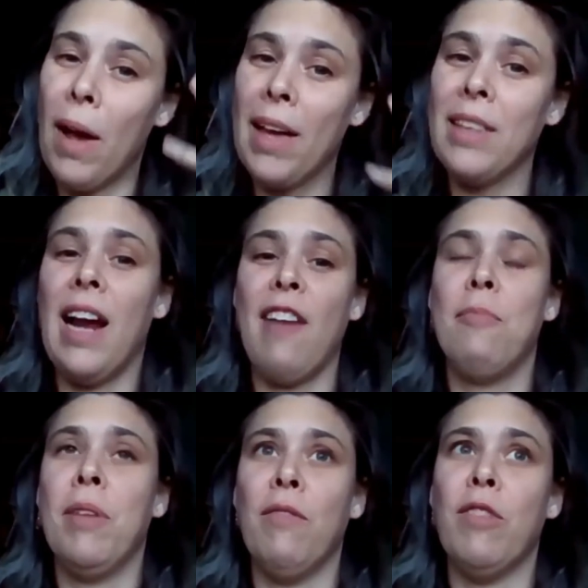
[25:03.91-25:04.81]
that I've
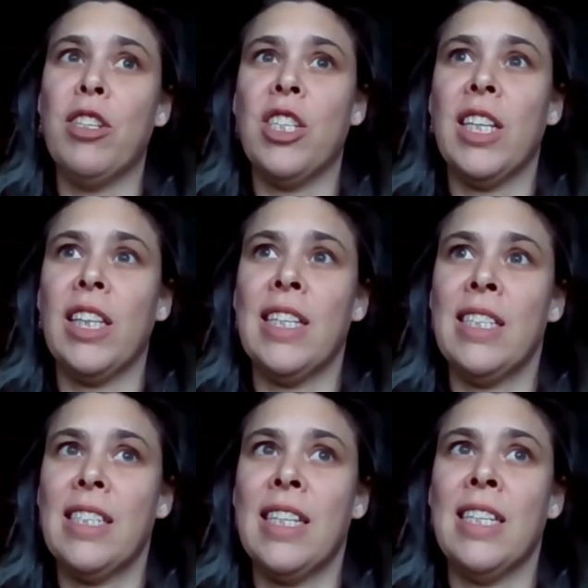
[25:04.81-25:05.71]
been envisioning
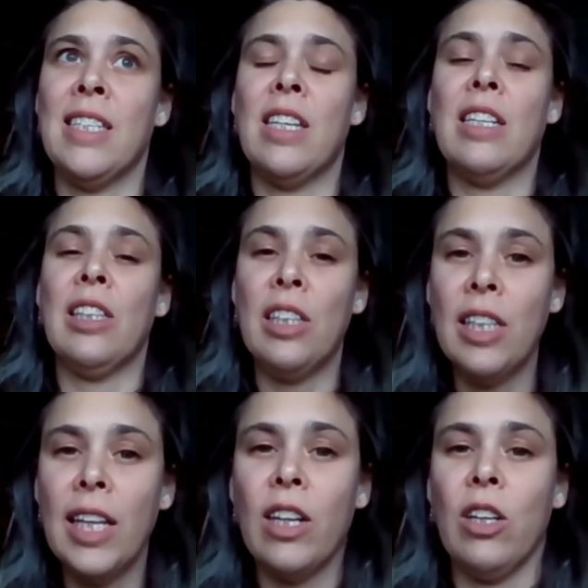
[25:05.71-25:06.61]
this is
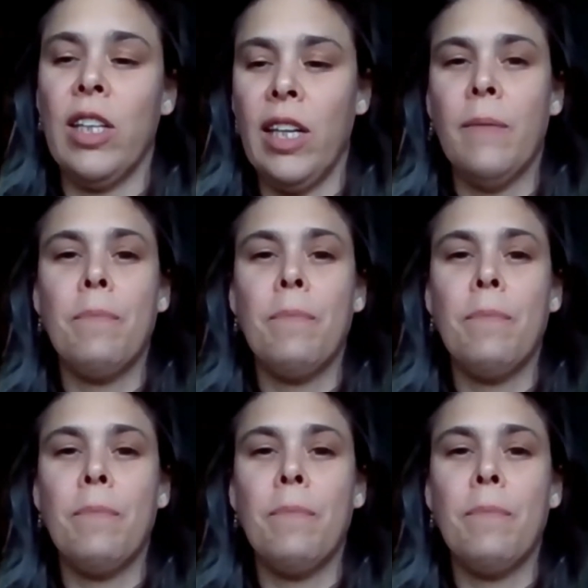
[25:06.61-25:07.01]
literally